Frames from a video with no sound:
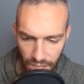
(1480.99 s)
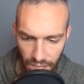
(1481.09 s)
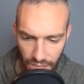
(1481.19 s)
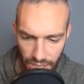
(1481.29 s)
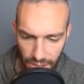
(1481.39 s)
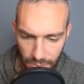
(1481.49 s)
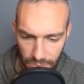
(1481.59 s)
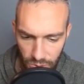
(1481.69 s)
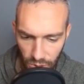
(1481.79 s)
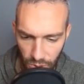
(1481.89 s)

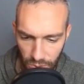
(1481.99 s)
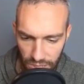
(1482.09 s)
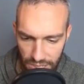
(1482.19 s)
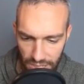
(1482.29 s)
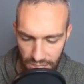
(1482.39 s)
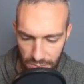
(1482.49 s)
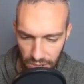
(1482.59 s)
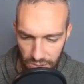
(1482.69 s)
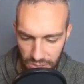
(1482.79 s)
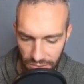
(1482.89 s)
So Lickitung
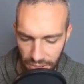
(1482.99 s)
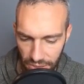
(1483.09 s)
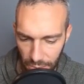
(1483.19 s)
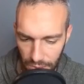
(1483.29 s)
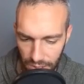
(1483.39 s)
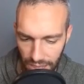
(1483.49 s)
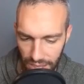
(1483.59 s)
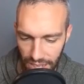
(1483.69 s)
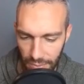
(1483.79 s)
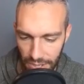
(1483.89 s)
is the 5th I put in that.
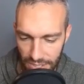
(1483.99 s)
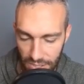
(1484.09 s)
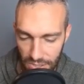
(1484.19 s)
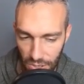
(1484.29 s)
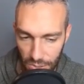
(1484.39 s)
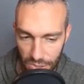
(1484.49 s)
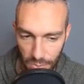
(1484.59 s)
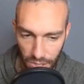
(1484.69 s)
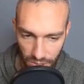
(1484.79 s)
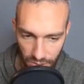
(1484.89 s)
Anyways, so
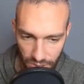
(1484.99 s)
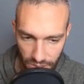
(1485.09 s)
tomorrow,